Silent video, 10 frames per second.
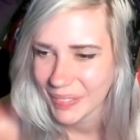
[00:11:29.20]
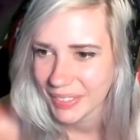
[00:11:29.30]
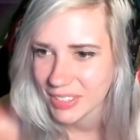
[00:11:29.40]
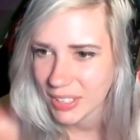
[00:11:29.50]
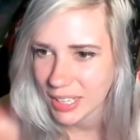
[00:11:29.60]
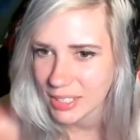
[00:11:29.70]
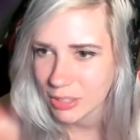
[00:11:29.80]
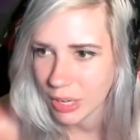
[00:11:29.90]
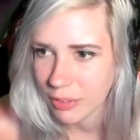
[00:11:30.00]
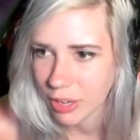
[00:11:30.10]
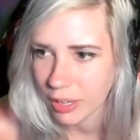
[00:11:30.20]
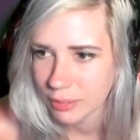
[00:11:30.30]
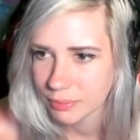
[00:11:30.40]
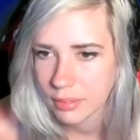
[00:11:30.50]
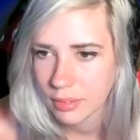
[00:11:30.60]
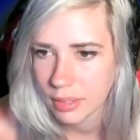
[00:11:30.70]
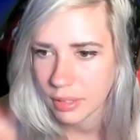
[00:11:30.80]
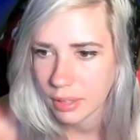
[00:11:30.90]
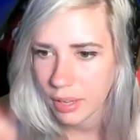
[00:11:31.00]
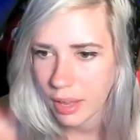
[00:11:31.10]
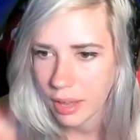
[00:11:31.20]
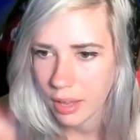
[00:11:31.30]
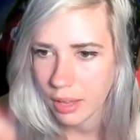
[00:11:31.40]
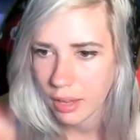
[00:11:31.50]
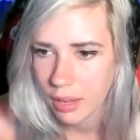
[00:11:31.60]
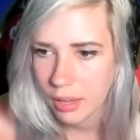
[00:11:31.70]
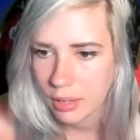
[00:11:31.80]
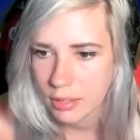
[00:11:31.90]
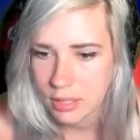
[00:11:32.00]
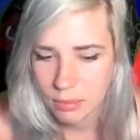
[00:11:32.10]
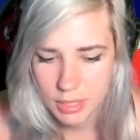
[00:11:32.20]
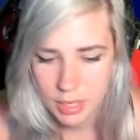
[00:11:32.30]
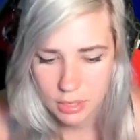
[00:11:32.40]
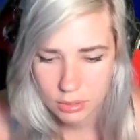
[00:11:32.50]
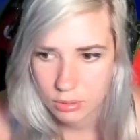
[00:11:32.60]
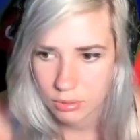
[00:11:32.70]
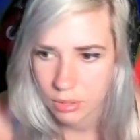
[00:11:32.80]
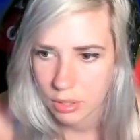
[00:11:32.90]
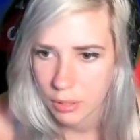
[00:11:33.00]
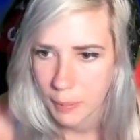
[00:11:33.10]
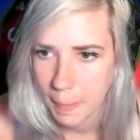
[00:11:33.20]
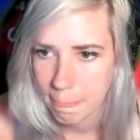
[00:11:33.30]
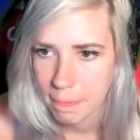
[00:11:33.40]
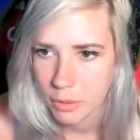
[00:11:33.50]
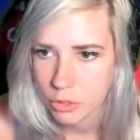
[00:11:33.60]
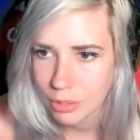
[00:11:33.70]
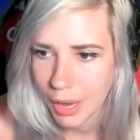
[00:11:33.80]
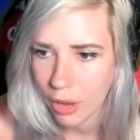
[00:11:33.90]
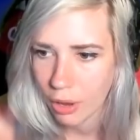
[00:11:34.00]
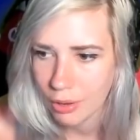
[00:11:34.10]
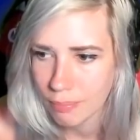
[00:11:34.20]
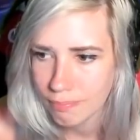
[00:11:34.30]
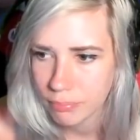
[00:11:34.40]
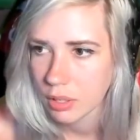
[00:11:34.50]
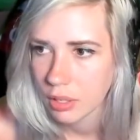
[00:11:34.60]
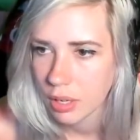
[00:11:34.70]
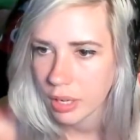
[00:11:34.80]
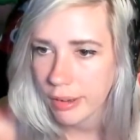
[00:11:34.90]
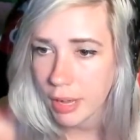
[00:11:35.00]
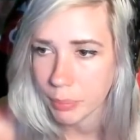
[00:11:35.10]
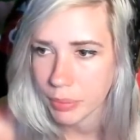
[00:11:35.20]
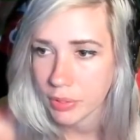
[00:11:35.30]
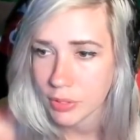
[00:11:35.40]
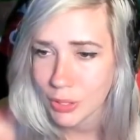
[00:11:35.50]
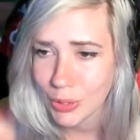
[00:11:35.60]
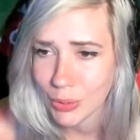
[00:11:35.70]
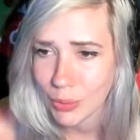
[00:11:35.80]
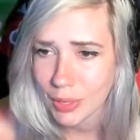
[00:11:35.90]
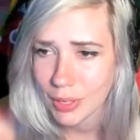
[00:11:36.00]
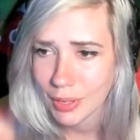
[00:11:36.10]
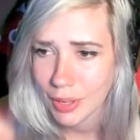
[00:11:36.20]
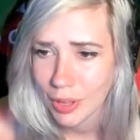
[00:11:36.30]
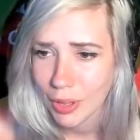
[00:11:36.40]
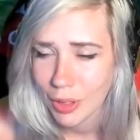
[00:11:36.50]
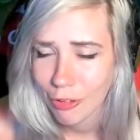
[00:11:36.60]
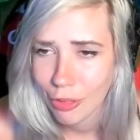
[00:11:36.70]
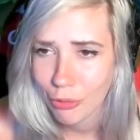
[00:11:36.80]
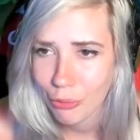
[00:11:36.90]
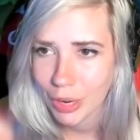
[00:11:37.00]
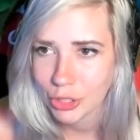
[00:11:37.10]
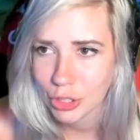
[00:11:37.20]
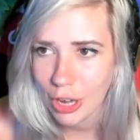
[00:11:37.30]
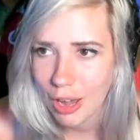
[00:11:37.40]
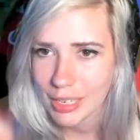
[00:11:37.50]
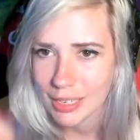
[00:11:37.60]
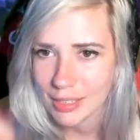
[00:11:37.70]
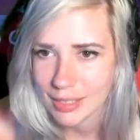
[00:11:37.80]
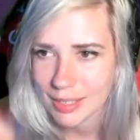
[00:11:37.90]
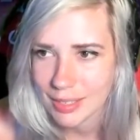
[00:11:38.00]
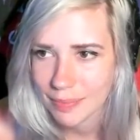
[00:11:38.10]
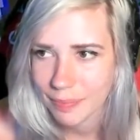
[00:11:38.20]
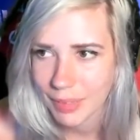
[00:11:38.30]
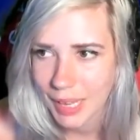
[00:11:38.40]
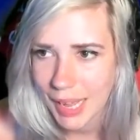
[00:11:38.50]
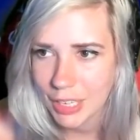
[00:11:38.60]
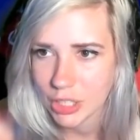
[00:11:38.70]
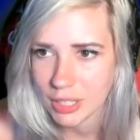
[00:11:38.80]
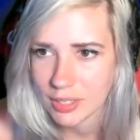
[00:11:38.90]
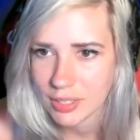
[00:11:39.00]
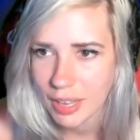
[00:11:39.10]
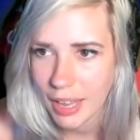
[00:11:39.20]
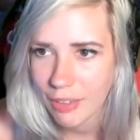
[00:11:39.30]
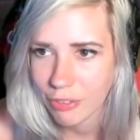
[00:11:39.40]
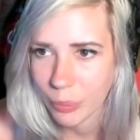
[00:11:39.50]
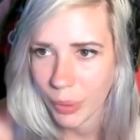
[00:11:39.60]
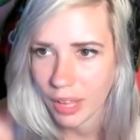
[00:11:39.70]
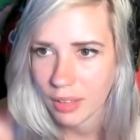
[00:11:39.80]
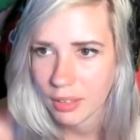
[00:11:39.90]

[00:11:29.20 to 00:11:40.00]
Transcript: So that's the graveyard. And then it's time to take you to my home and up to the French gardens. Hedges everywhere.